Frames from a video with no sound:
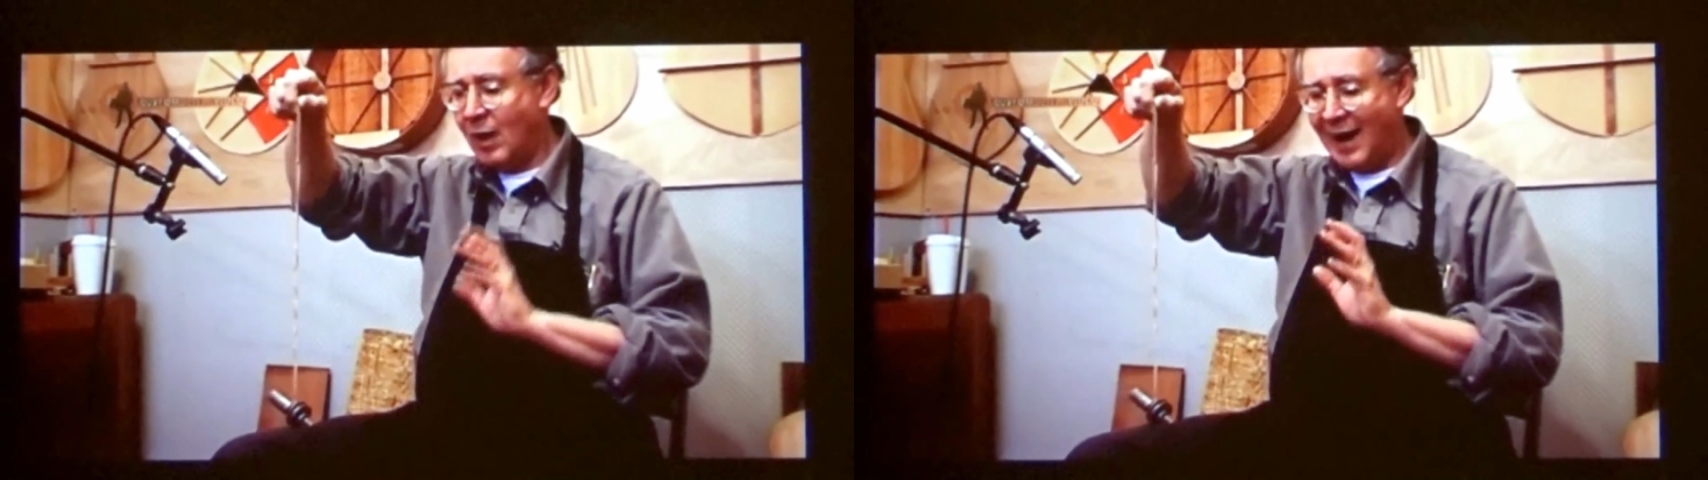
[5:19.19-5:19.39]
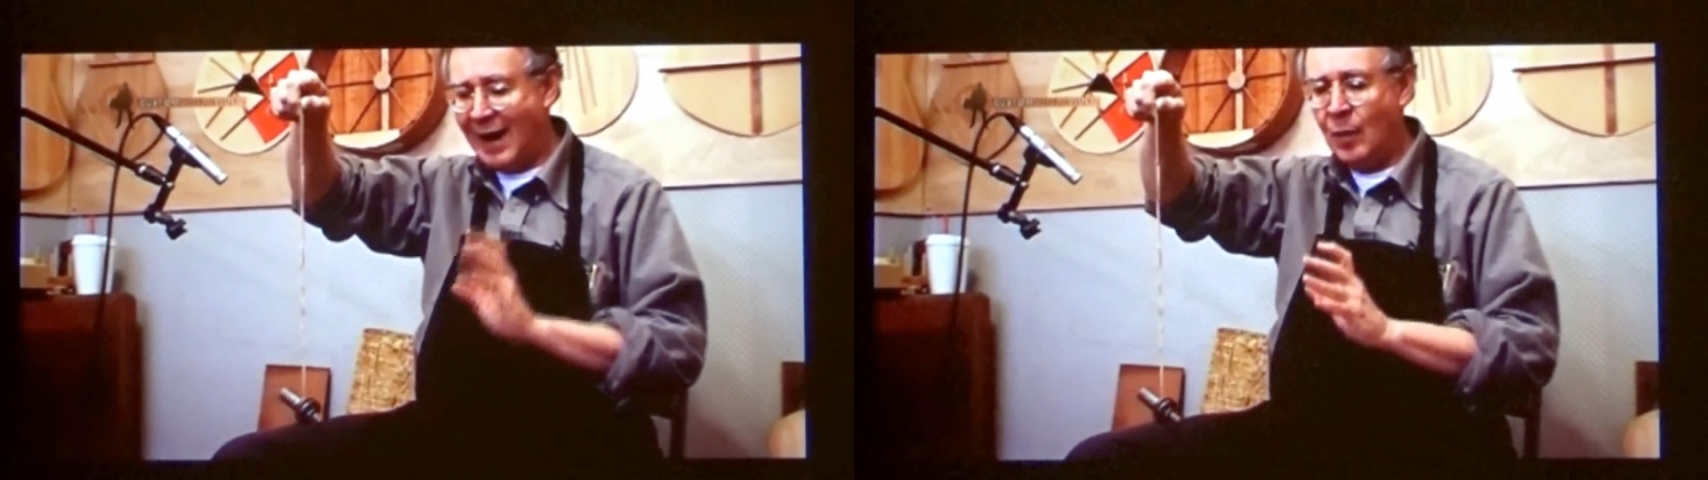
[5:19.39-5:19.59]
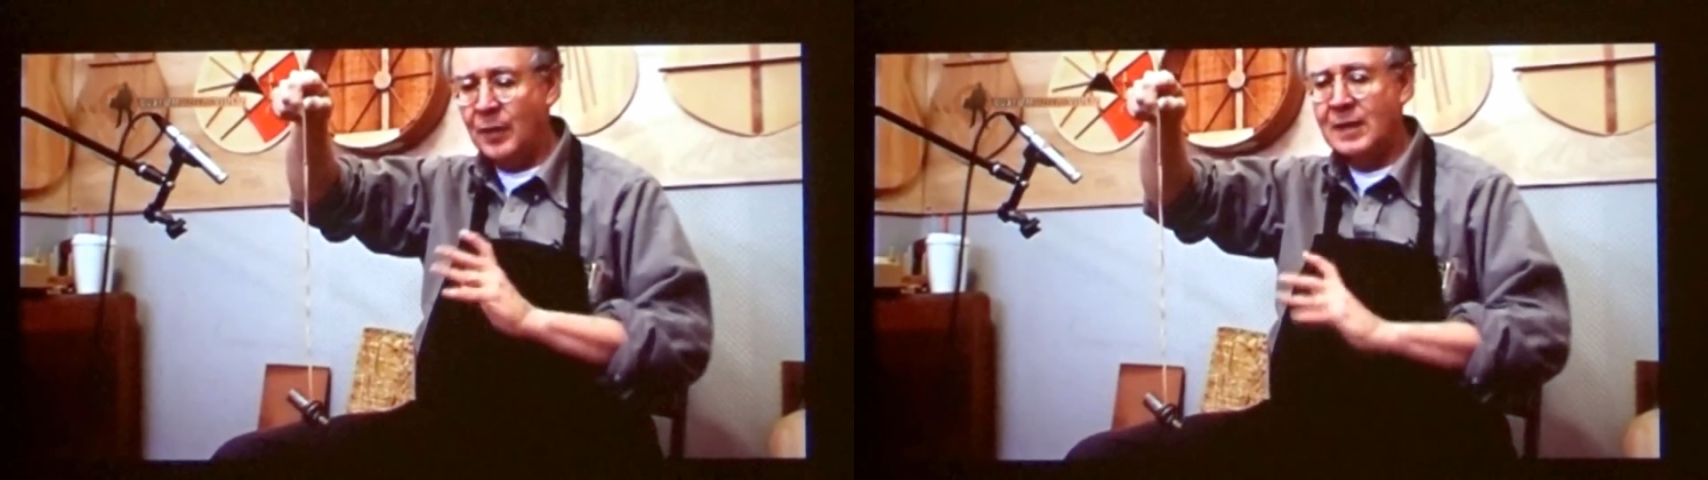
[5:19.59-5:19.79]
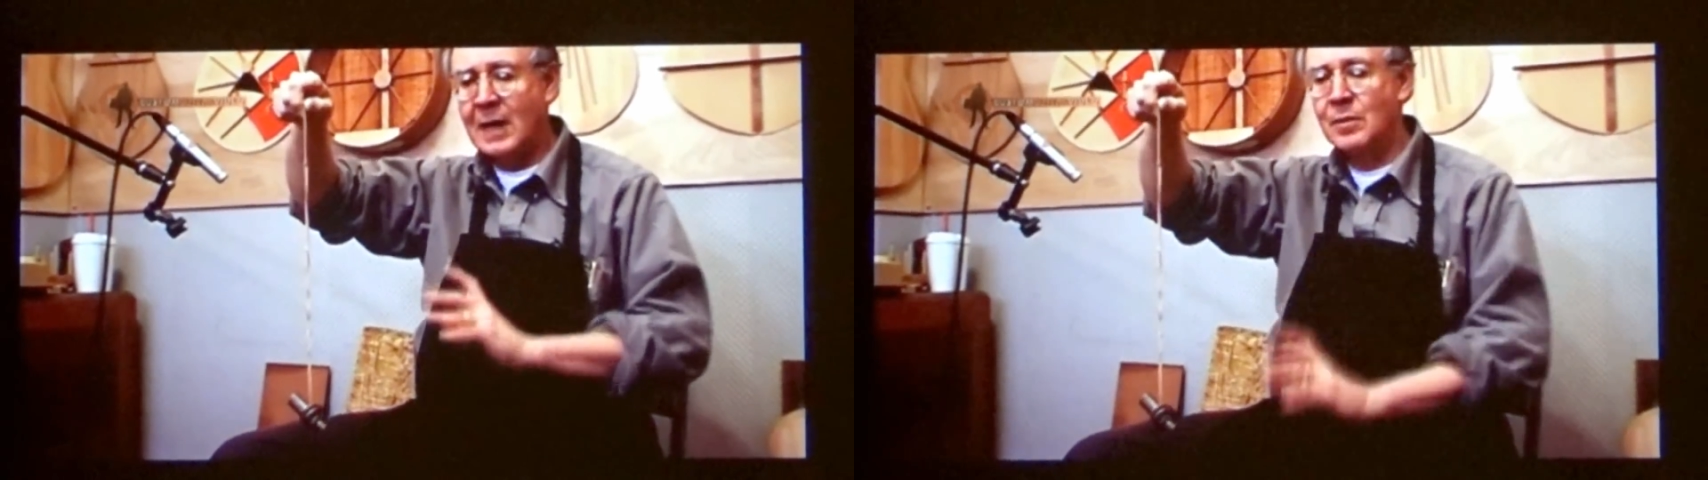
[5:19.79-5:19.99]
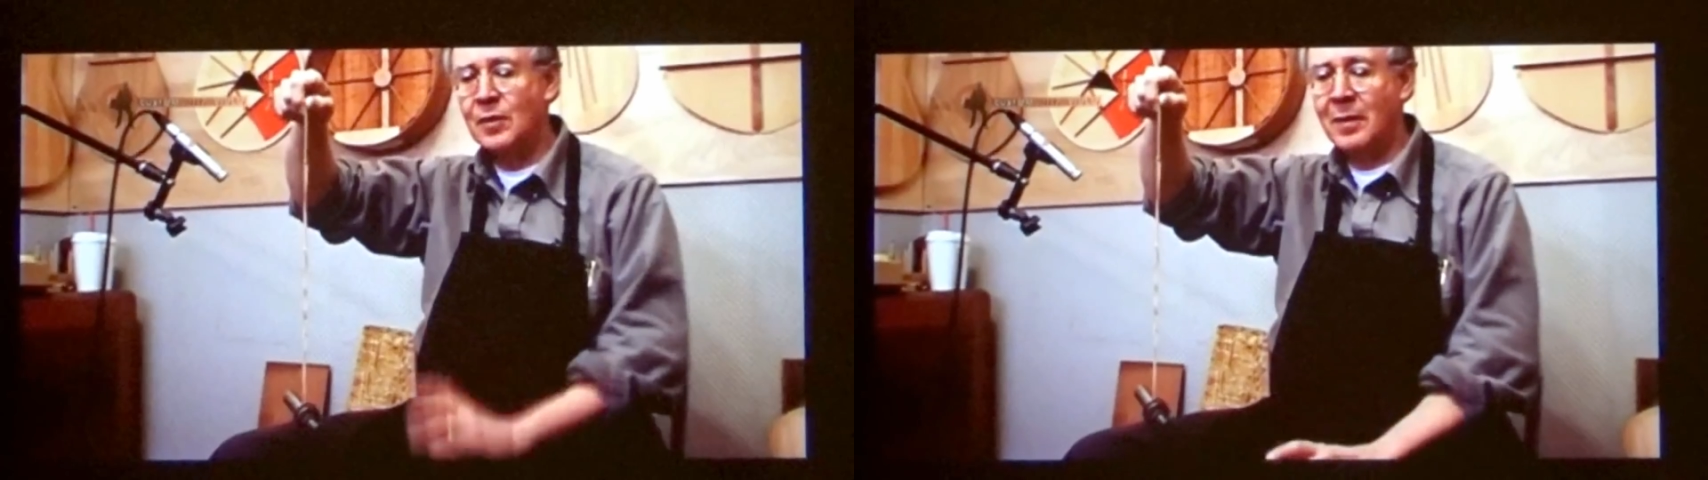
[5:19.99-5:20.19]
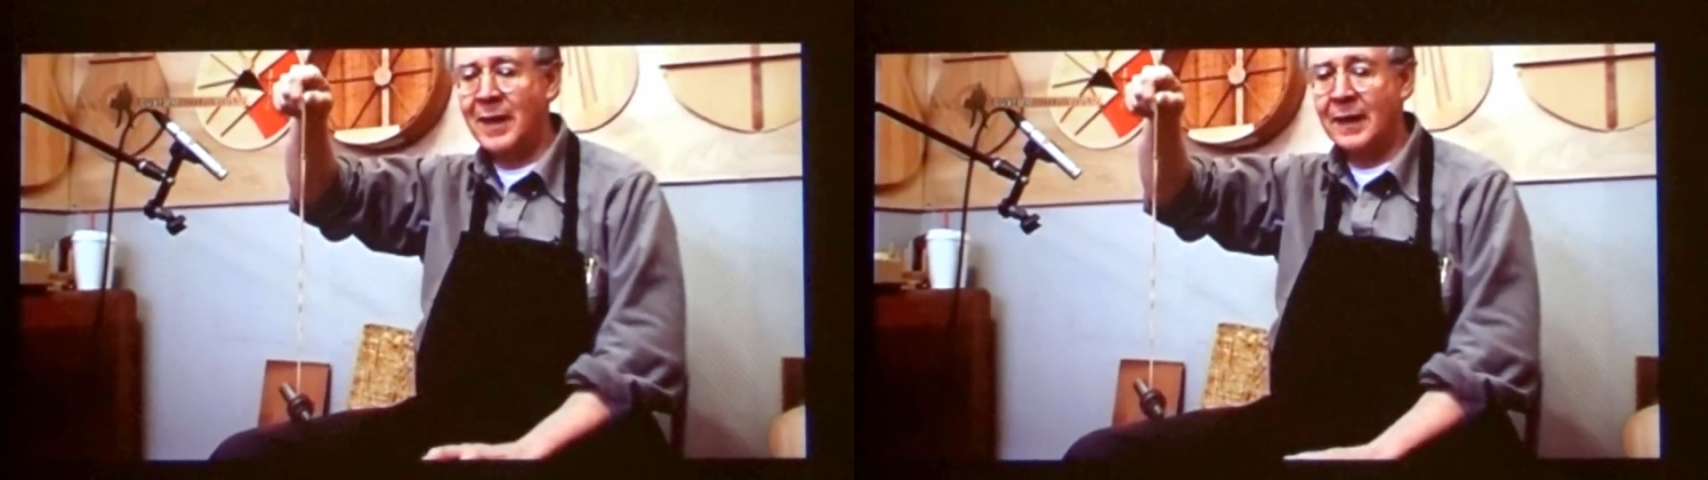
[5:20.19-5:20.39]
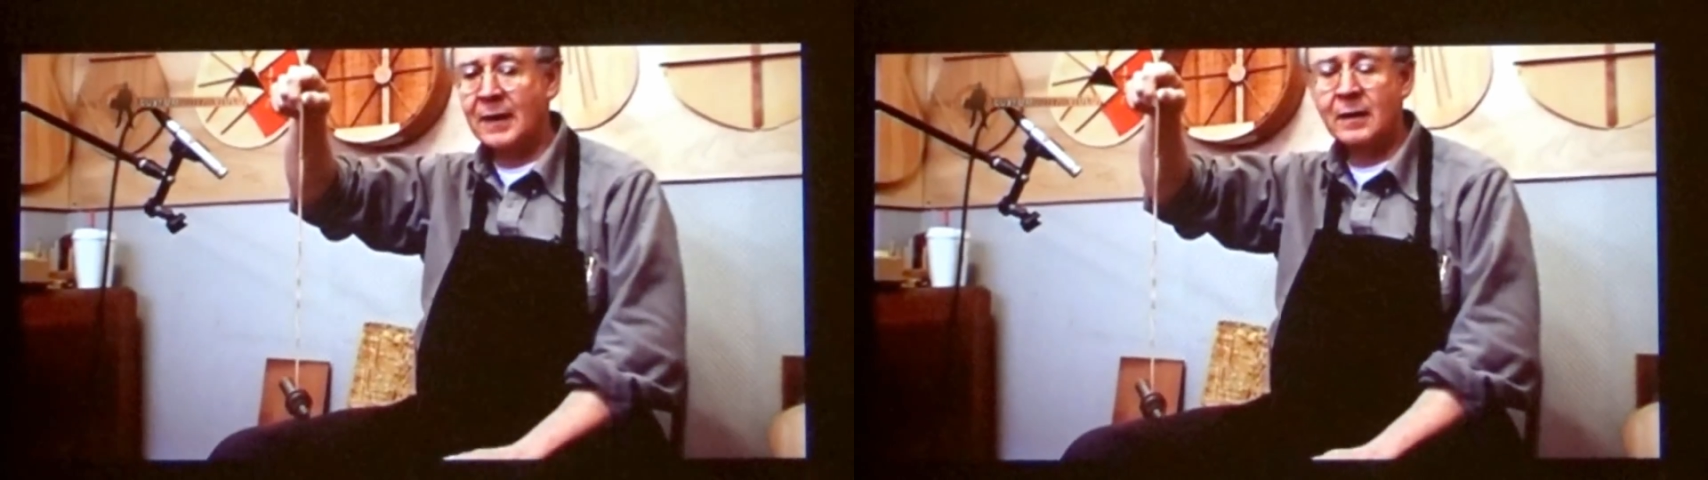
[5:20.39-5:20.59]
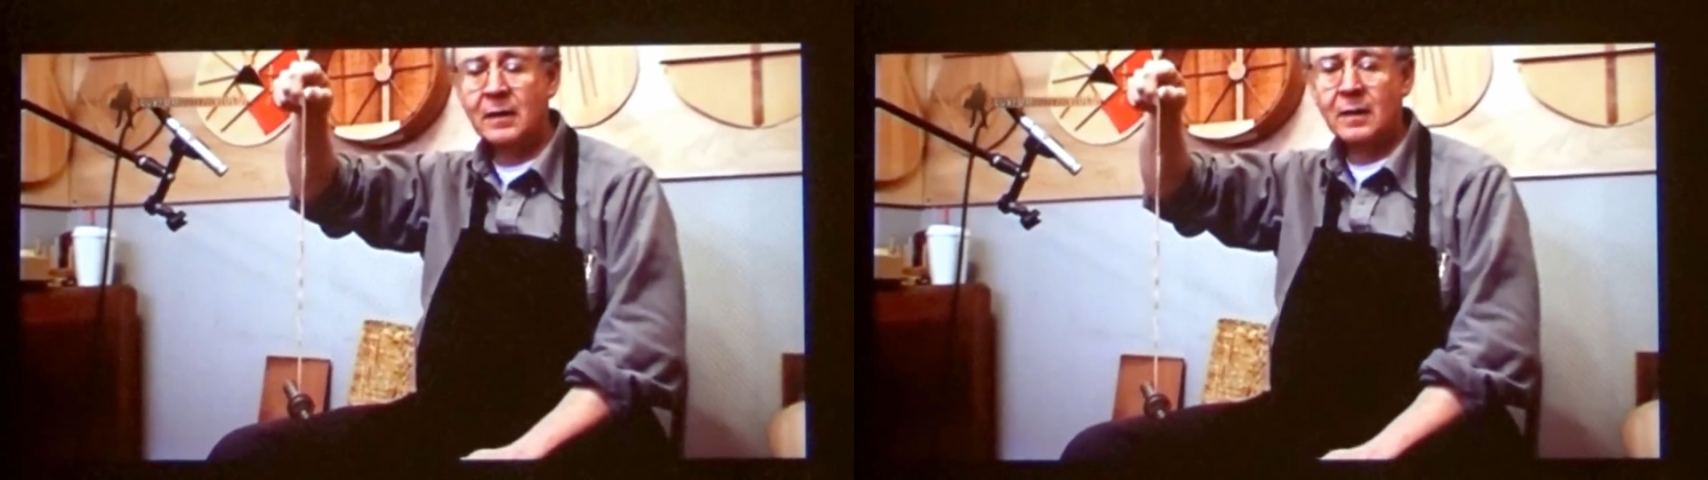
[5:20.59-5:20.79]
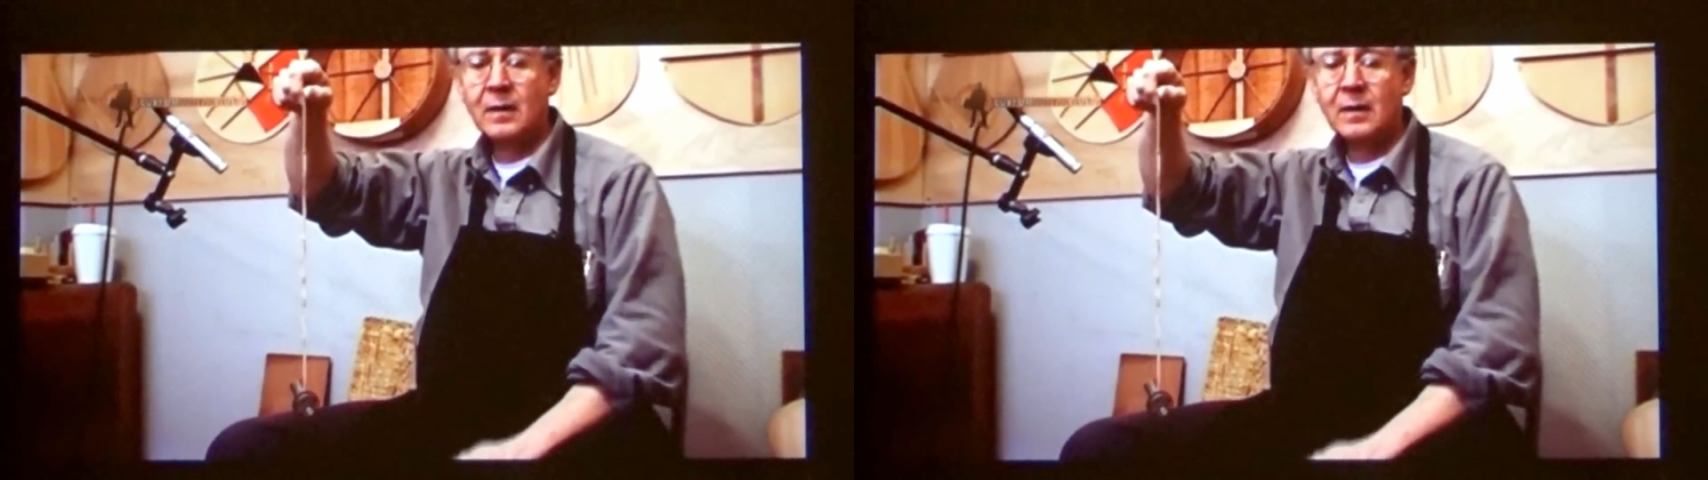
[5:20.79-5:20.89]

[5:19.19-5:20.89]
how the top and the back